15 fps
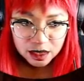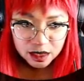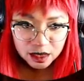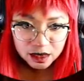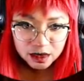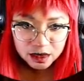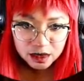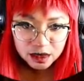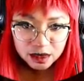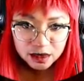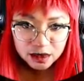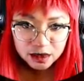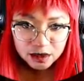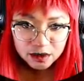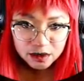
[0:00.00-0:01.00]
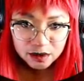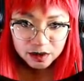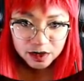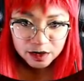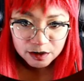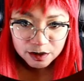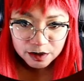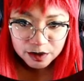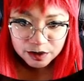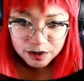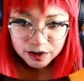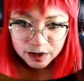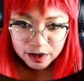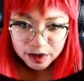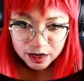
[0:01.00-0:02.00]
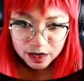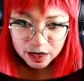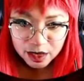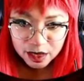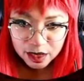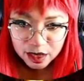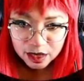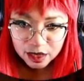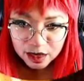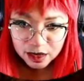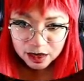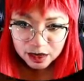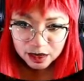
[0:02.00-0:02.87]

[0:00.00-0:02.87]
Is there something I'm supposed to see here?